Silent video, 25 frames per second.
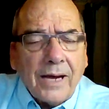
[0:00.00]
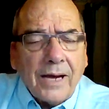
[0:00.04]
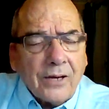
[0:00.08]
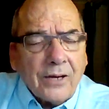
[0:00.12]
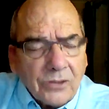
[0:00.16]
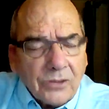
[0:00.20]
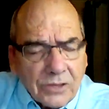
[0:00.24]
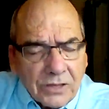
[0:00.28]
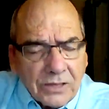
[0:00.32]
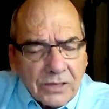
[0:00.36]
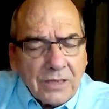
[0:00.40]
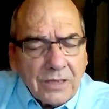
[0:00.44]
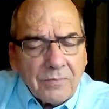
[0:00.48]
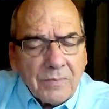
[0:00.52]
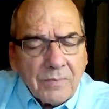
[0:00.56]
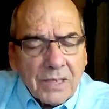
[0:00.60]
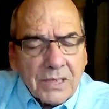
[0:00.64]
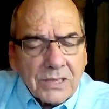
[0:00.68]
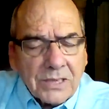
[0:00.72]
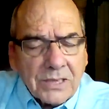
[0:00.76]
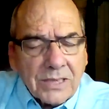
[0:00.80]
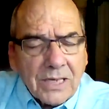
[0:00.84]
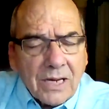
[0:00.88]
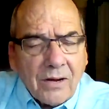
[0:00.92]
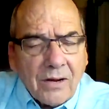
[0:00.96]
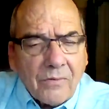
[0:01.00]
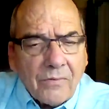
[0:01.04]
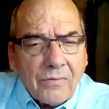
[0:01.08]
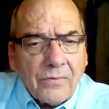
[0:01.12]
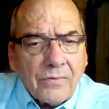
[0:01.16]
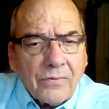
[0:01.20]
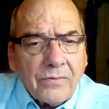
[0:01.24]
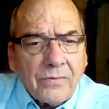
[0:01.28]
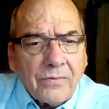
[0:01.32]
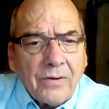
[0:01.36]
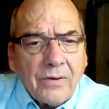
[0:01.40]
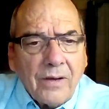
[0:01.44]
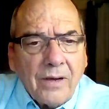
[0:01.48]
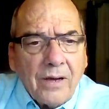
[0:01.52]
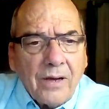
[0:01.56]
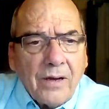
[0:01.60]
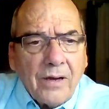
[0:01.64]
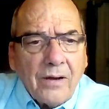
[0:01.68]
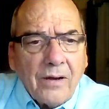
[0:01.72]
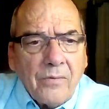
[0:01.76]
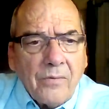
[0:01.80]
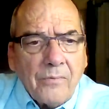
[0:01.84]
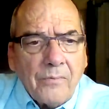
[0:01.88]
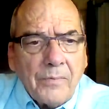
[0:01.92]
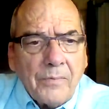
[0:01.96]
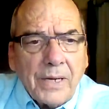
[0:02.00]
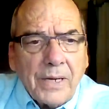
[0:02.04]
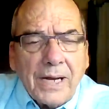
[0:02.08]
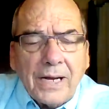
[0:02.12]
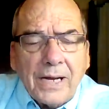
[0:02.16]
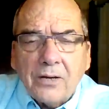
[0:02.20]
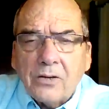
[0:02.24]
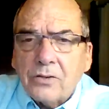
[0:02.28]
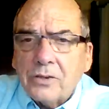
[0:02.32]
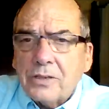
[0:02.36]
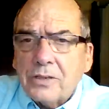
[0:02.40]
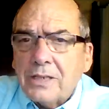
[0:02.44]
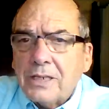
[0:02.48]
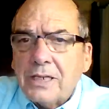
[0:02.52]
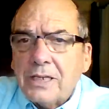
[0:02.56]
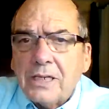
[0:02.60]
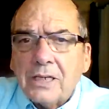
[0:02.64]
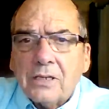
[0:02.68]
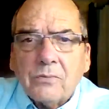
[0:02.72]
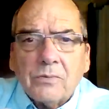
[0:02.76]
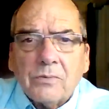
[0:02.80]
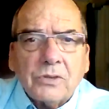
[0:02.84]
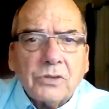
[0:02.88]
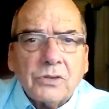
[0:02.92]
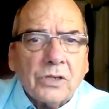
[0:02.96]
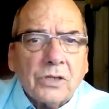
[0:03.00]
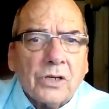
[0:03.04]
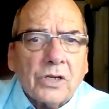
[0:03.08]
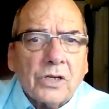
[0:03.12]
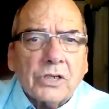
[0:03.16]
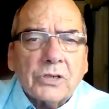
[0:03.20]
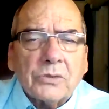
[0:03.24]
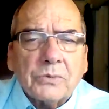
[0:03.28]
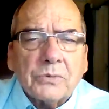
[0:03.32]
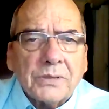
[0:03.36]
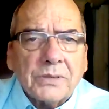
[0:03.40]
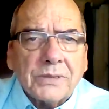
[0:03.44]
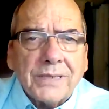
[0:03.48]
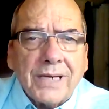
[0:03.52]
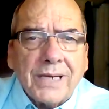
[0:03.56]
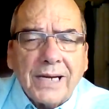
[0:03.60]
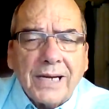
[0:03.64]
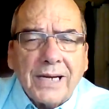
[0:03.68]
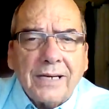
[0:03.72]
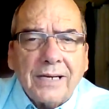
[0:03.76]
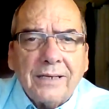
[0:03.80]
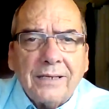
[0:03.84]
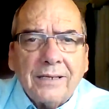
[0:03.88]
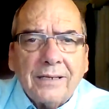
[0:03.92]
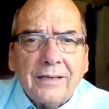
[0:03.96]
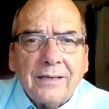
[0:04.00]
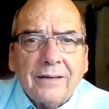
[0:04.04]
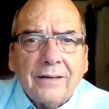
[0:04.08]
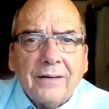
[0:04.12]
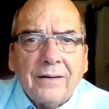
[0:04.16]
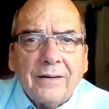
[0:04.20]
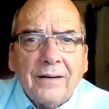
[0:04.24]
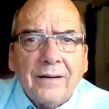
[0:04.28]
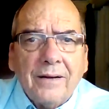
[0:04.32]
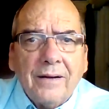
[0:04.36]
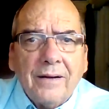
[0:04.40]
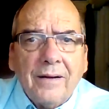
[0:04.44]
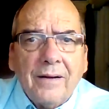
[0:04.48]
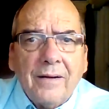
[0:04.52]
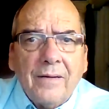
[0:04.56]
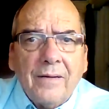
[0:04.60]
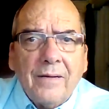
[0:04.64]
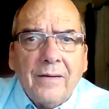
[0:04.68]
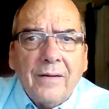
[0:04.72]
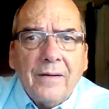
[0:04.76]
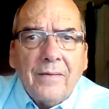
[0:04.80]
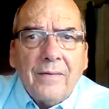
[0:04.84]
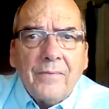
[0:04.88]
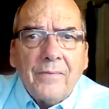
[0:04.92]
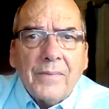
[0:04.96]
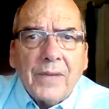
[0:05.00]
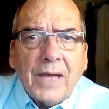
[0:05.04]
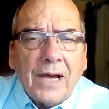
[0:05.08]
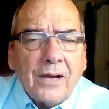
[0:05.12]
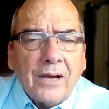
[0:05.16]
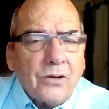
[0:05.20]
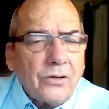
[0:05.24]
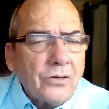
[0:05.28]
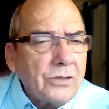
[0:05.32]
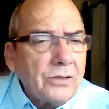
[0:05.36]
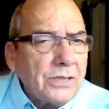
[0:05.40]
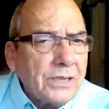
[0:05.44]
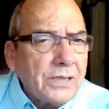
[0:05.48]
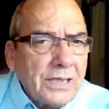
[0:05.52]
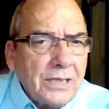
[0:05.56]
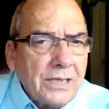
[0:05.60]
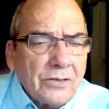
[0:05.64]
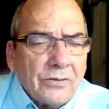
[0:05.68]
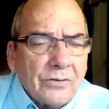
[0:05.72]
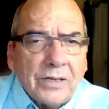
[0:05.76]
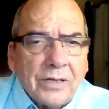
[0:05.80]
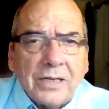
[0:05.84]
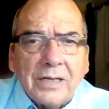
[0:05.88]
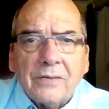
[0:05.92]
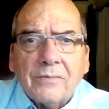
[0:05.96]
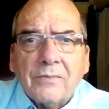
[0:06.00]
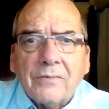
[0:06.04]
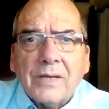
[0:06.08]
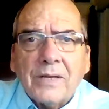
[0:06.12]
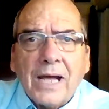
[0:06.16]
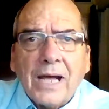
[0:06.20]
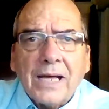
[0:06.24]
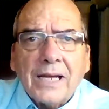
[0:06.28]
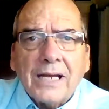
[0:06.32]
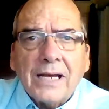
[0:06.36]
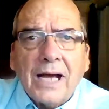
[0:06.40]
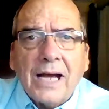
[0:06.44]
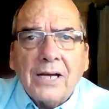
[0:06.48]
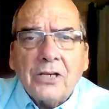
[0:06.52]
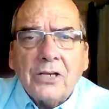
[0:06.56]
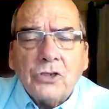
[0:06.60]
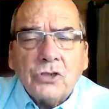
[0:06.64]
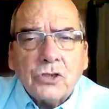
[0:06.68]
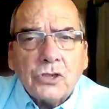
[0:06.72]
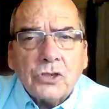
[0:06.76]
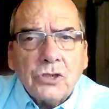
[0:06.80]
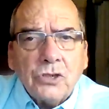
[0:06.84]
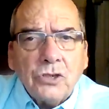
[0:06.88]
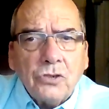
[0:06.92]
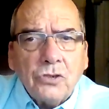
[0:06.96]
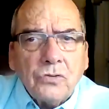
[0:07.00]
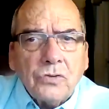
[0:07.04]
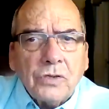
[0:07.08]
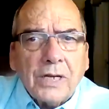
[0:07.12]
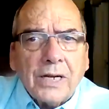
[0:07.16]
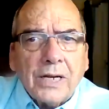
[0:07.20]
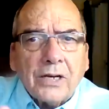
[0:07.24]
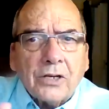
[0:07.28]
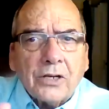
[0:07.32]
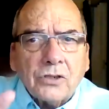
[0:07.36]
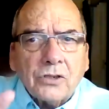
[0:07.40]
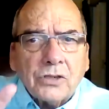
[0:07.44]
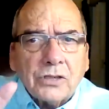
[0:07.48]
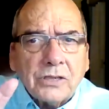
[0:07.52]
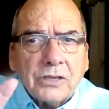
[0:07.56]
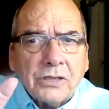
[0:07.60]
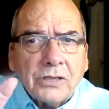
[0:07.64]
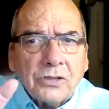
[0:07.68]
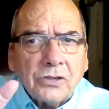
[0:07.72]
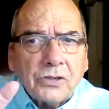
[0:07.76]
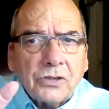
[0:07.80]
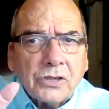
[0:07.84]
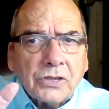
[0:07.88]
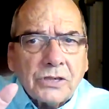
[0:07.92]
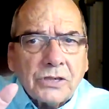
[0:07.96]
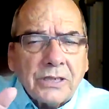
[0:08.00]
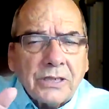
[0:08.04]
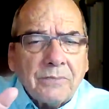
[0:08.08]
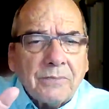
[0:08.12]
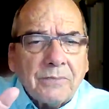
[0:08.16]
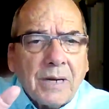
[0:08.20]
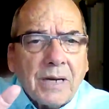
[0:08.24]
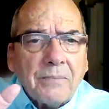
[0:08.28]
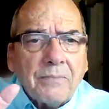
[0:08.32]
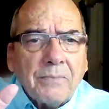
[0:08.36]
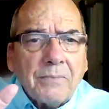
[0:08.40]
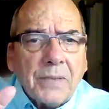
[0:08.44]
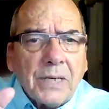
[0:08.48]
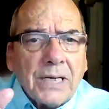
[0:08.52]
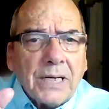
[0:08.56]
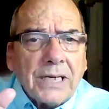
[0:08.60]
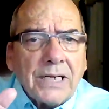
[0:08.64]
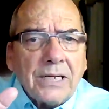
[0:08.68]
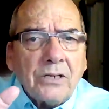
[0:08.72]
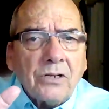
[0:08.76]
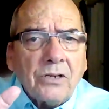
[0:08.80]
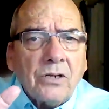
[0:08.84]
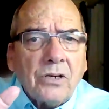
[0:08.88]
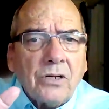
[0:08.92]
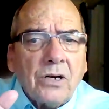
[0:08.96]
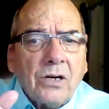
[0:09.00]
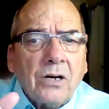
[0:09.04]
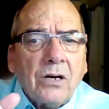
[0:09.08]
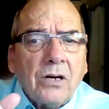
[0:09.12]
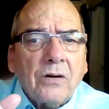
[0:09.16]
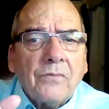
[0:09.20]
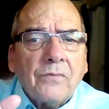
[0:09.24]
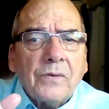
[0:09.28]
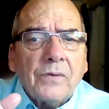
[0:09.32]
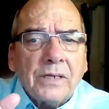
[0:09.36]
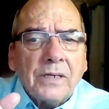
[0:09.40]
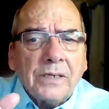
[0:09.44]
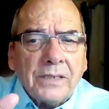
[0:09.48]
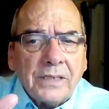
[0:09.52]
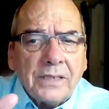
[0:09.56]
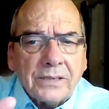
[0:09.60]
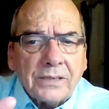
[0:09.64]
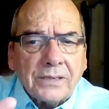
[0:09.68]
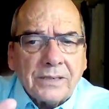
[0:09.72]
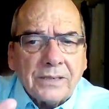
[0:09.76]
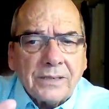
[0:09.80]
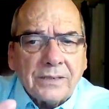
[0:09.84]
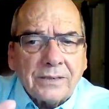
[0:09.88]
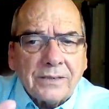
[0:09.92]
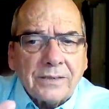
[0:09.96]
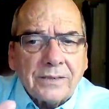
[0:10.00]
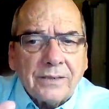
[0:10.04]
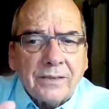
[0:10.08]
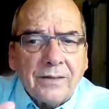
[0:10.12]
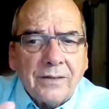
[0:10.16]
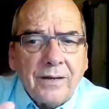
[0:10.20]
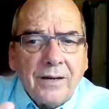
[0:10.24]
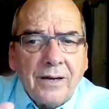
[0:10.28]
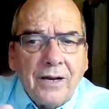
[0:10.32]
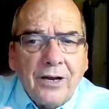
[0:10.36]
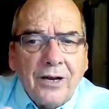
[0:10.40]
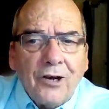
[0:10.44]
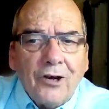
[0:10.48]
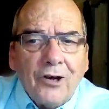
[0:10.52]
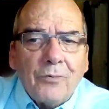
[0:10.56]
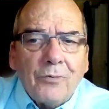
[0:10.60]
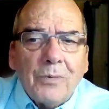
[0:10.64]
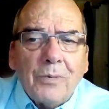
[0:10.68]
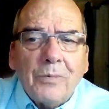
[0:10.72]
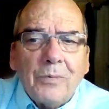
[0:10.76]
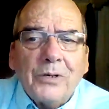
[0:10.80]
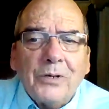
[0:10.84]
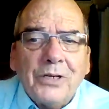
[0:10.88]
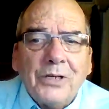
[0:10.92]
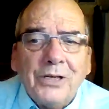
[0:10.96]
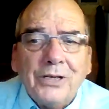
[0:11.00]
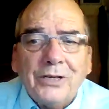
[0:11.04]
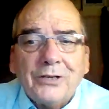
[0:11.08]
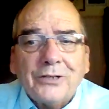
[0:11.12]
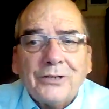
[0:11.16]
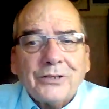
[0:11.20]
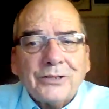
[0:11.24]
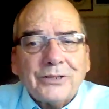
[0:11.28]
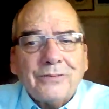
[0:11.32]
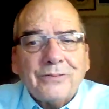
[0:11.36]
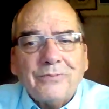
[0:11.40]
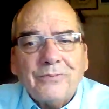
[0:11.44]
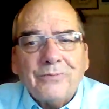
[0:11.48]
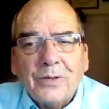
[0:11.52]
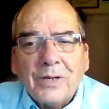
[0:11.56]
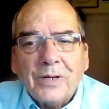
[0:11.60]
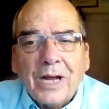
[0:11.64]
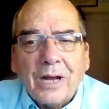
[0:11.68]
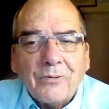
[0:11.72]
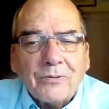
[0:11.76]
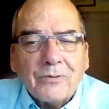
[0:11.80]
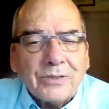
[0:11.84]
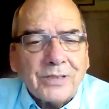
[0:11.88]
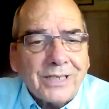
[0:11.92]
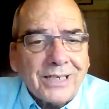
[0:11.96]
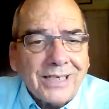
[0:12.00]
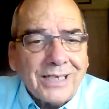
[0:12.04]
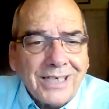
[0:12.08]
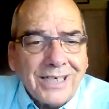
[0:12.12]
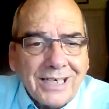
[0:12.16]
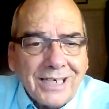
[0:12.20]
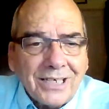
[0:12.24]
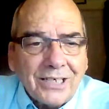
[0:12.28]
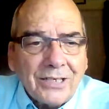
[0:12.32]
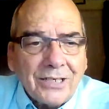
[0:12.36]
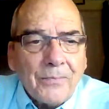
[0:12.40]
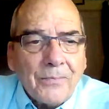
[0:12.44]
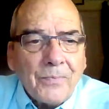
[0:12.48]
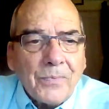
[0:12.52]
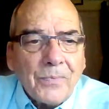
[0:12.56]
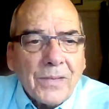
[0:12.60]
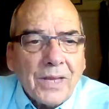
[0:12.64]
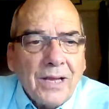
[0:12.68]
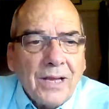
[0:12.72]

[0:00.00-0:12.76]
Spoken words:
I could see myself, but I couldn't hear what Charles was saying. I couldn't hear any of that. I just knew that I could still see my body off at a distance. I remember years when I was a kid,